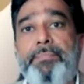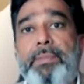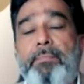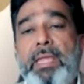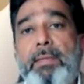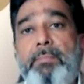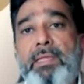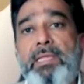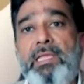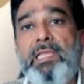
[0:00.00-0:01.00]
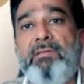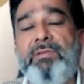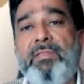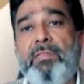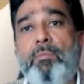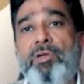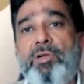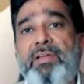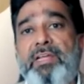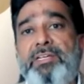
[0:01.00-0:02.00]
Maybe even the
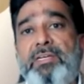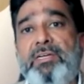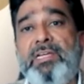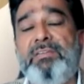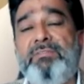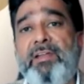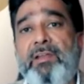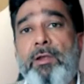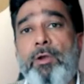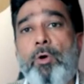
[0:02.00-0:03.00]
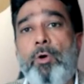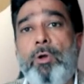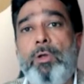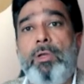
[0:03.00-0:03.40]
motivation is very low.